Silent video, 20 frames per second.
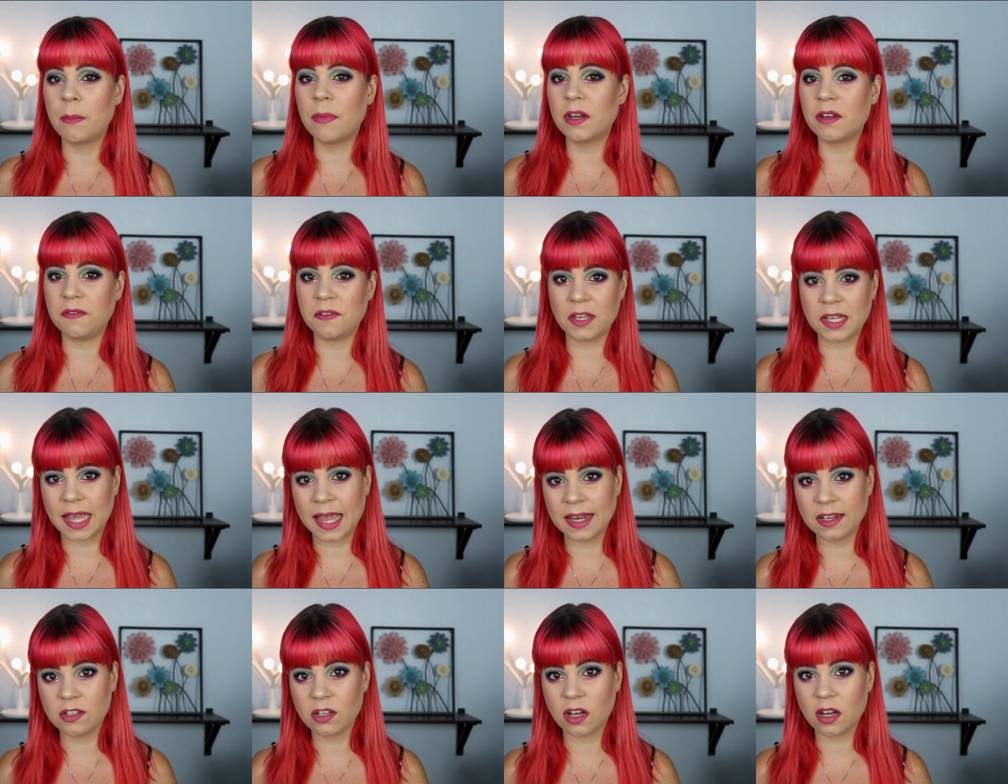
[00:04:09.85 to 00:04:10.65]
But if you
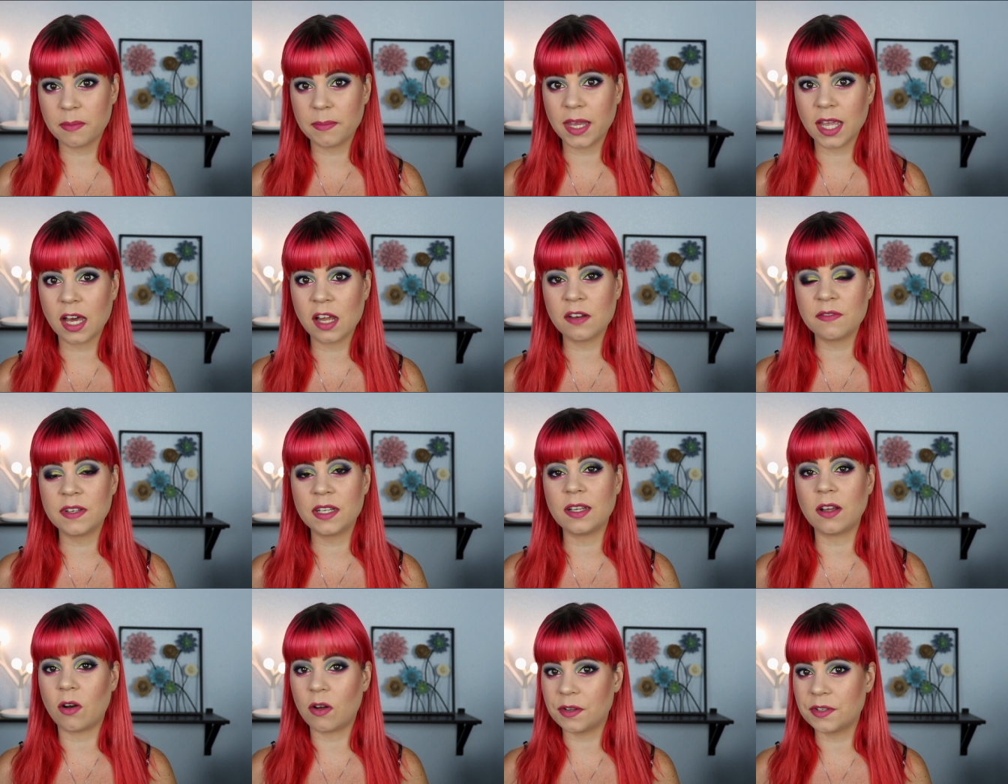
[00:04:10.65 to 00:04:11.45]
can't talk me out of
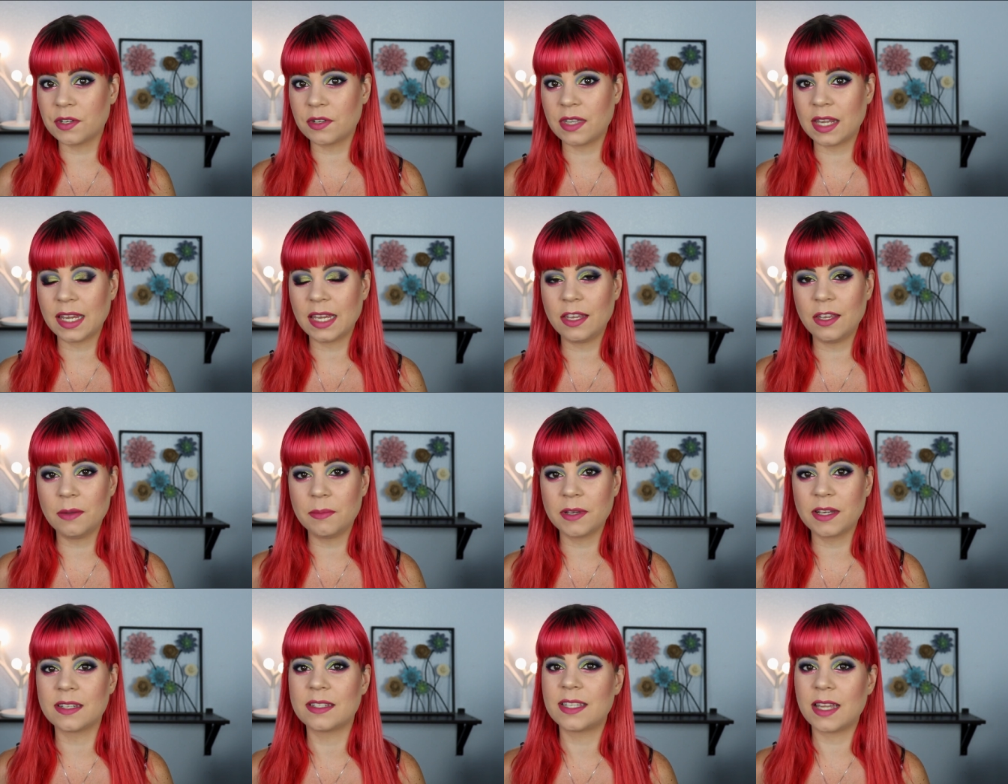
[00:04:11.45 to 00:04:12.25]
it, also thank
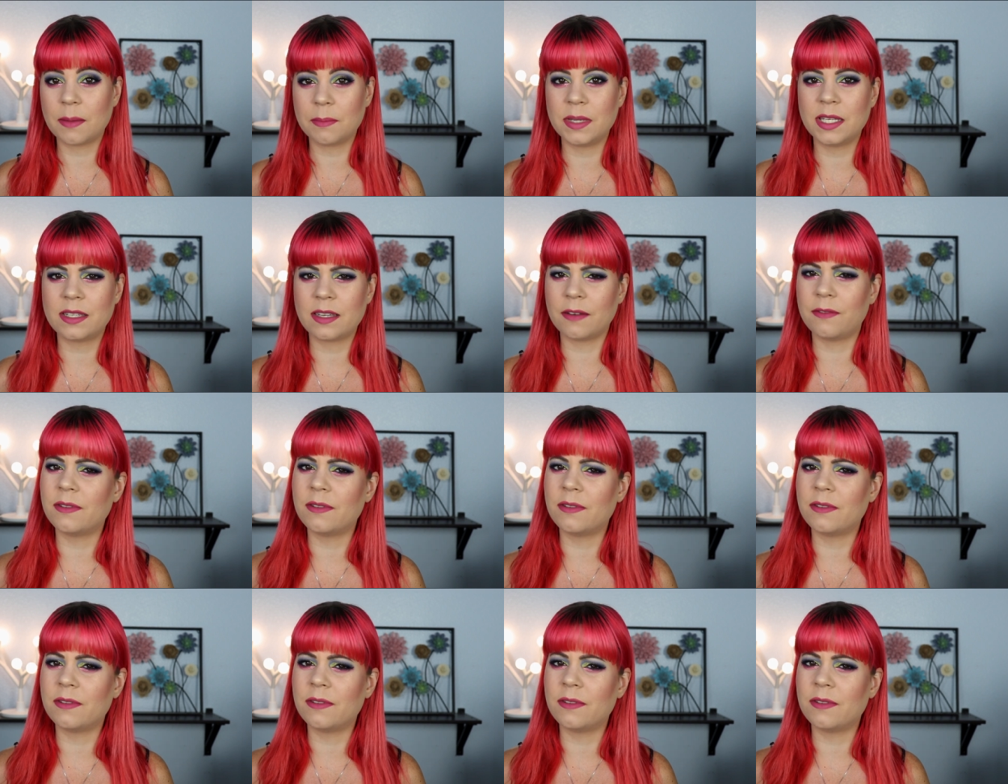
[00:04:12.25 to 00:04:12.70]
you because that means